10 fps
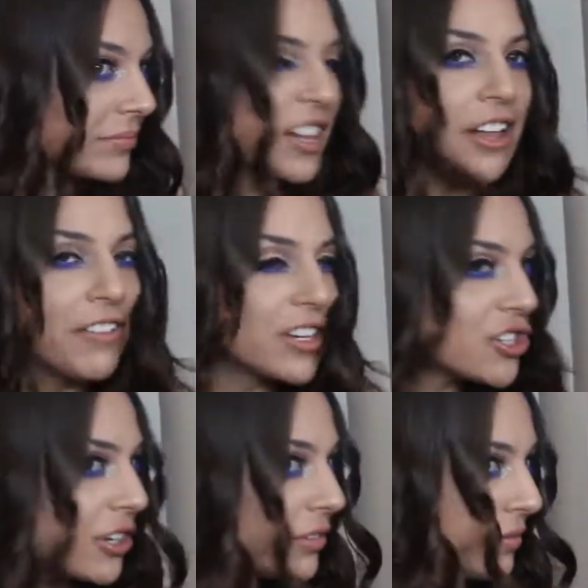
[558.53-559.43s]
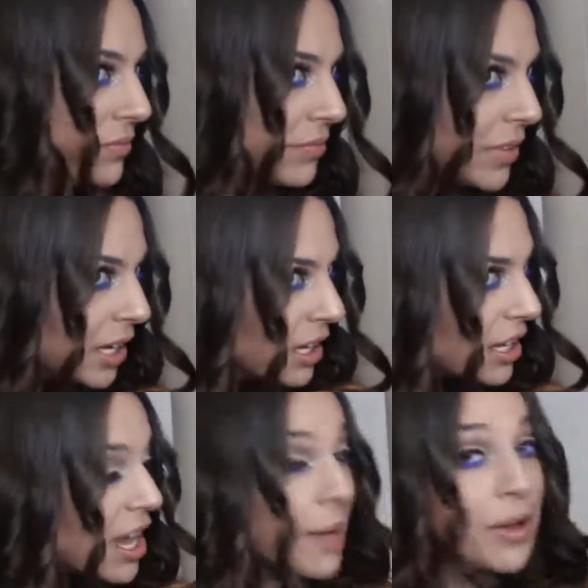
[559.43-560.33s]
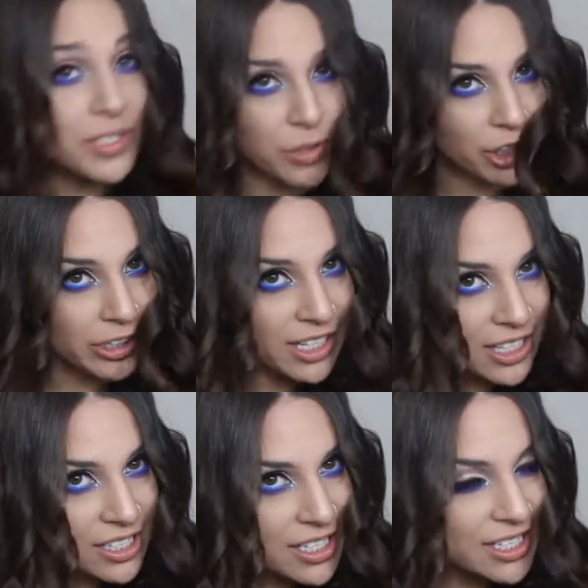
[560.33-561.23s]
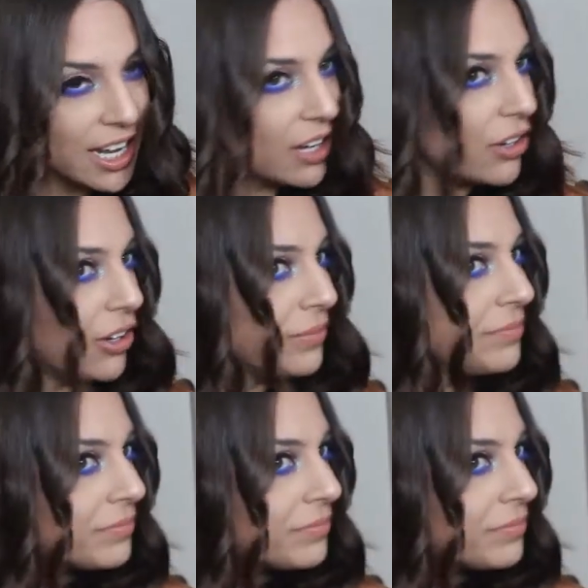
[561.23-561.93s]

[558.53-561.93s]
Love that show. I'm also currently addicted to Scandal.